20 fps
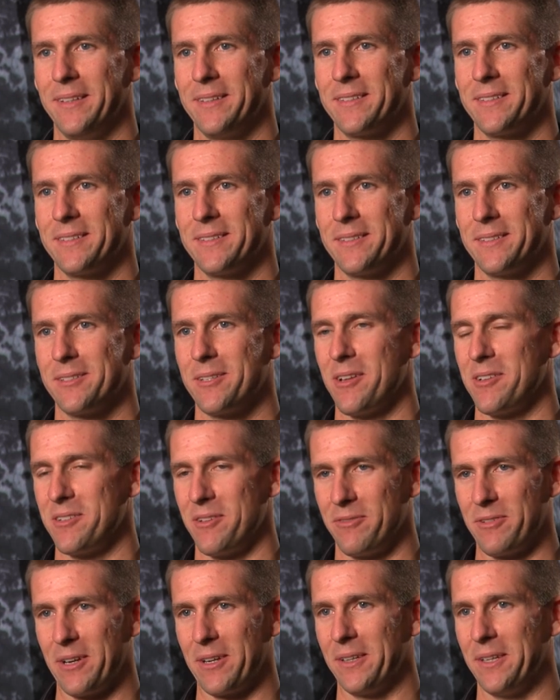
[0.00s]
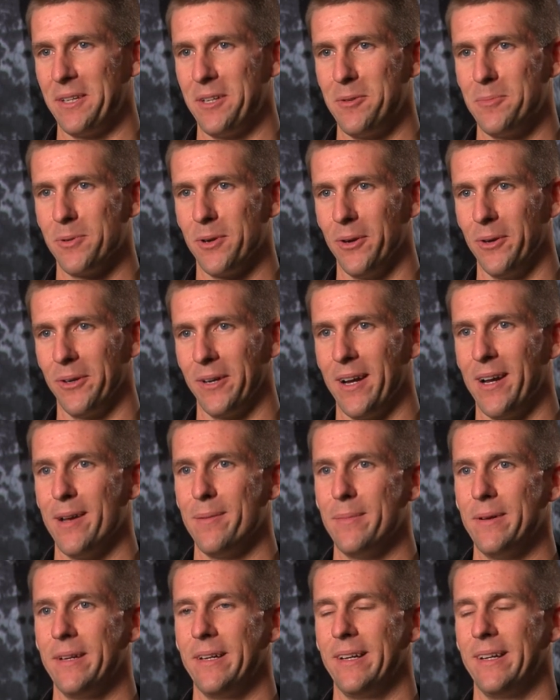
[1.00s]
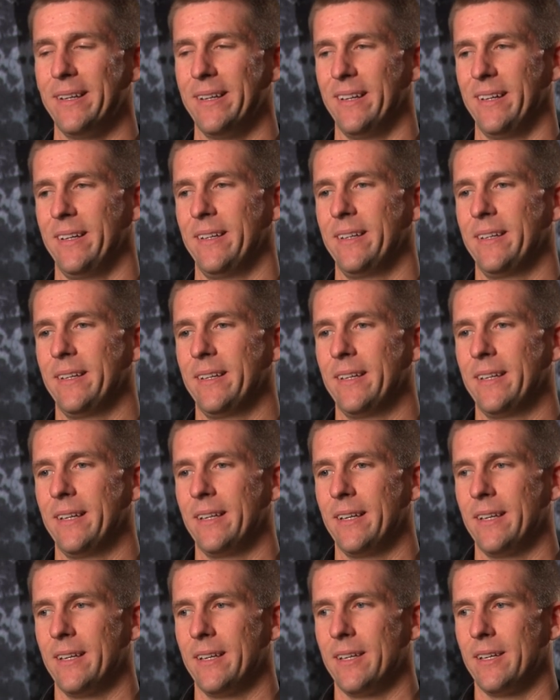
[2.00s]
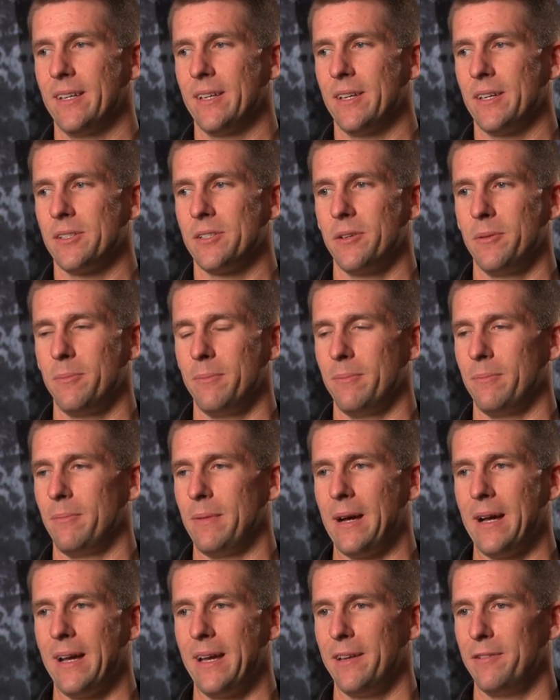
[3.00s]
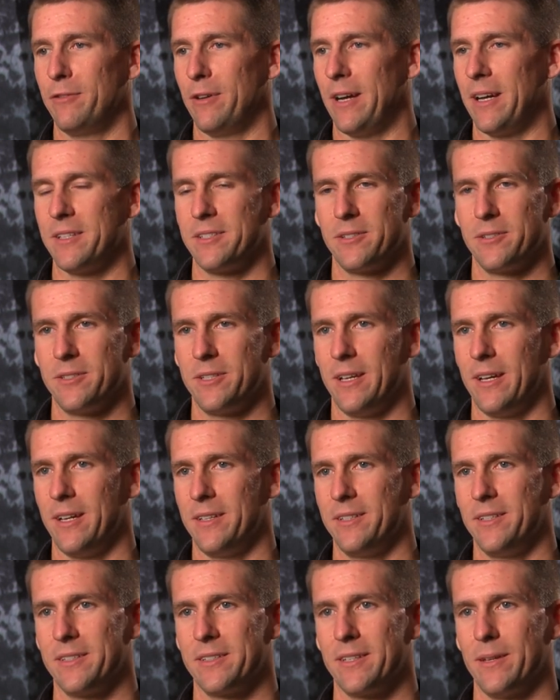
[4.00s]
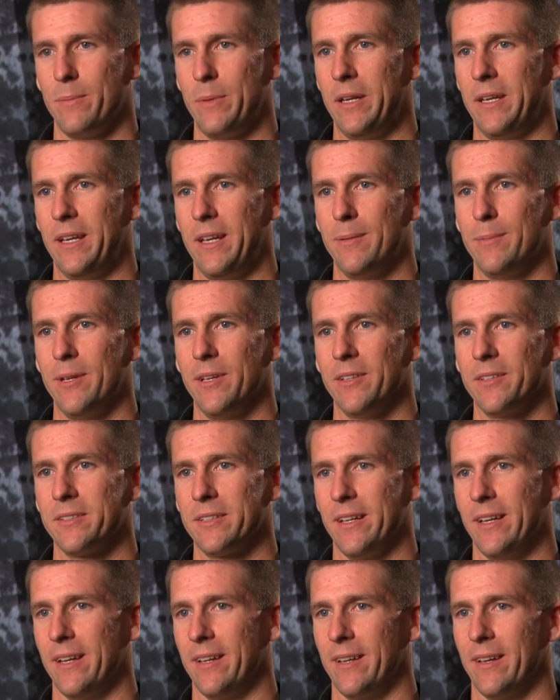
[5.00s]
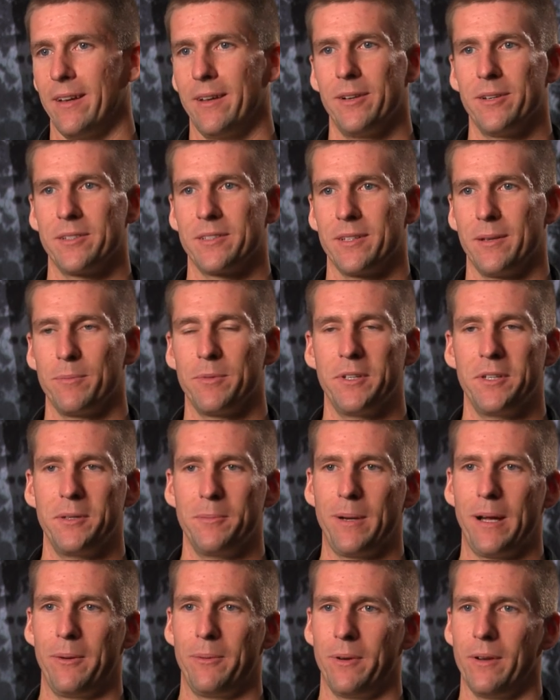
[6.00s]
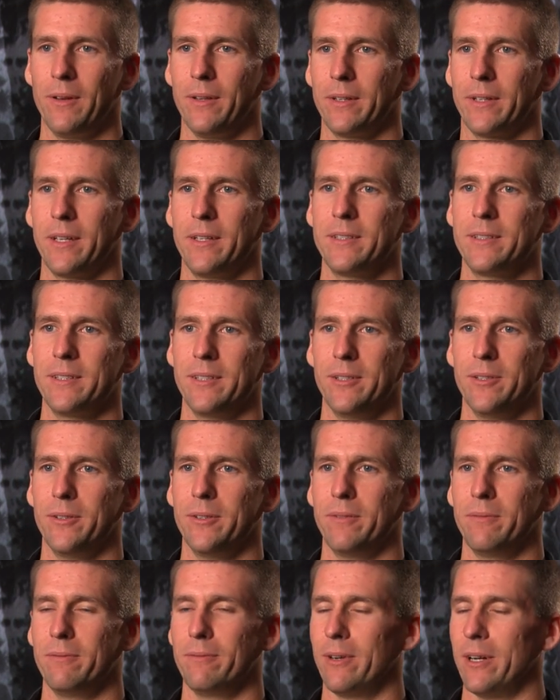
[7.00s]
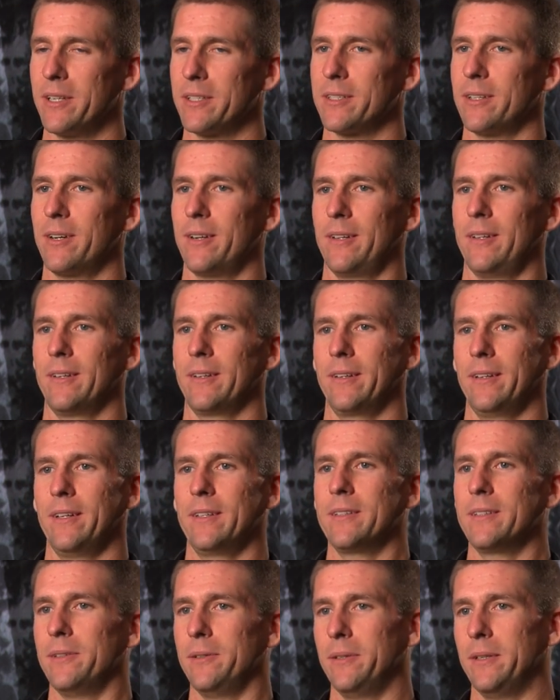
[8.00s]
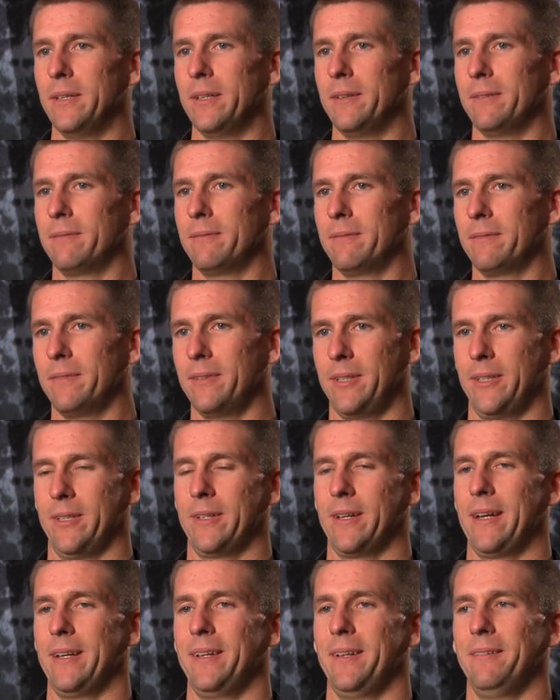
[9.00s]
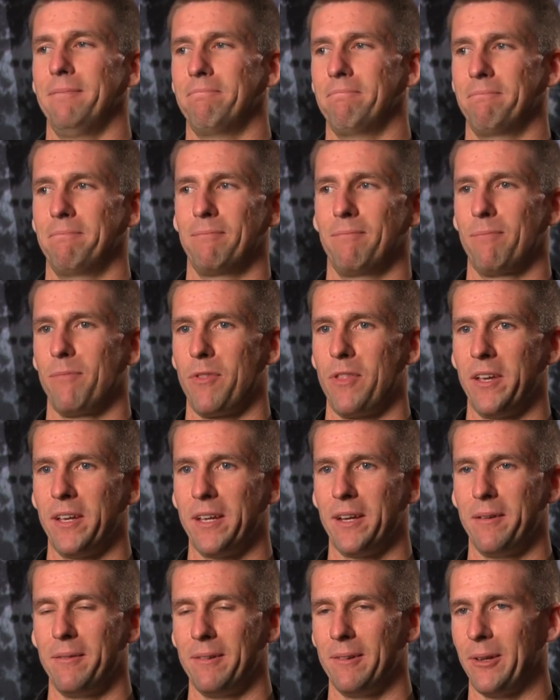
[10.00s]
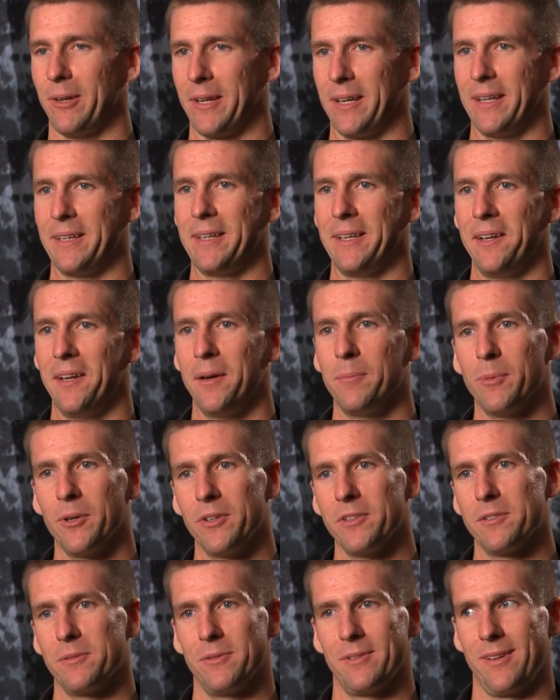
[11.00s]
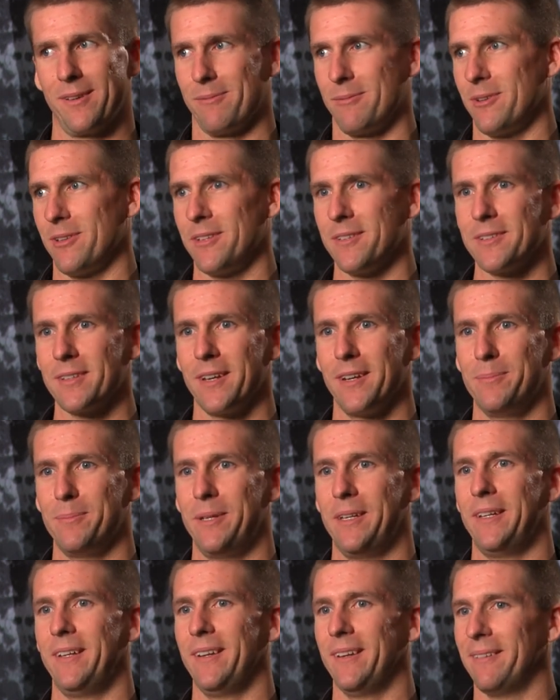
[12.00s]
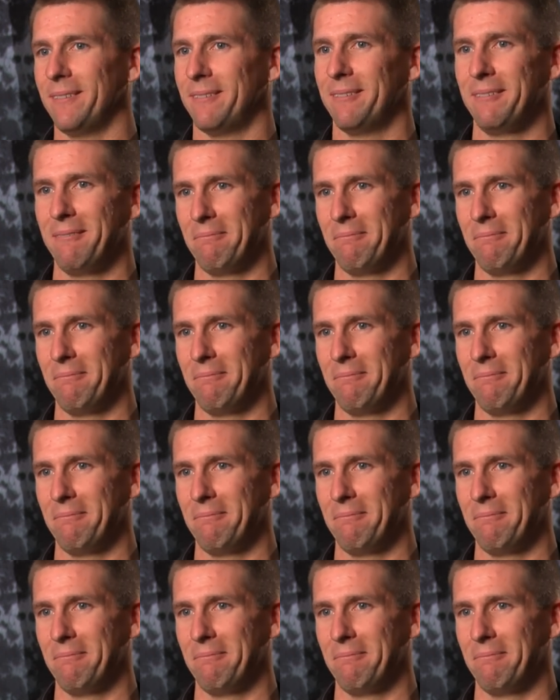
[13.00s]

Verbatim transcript: it's, it's a fairly new program. Uh, so my advisor had just sent me an email saying, here's something you might want to look into. And when I started looking into it, you know, kind of thinking, looking at the numbers, it was like, well, this is going to be,